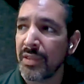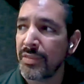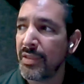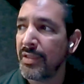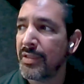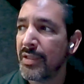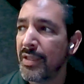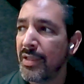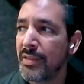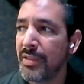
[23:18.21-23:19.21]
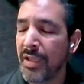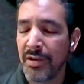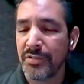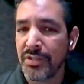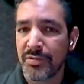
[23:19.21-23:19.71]
I think the
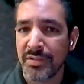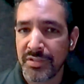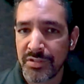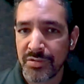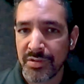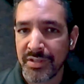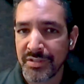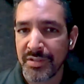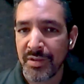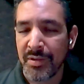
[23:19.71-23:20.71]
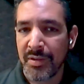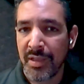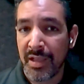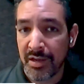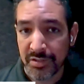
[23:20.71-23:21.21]
energy transition is
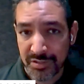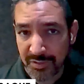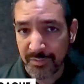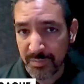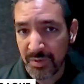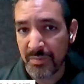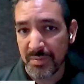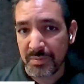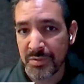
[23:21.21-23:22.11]
an unsolved problem.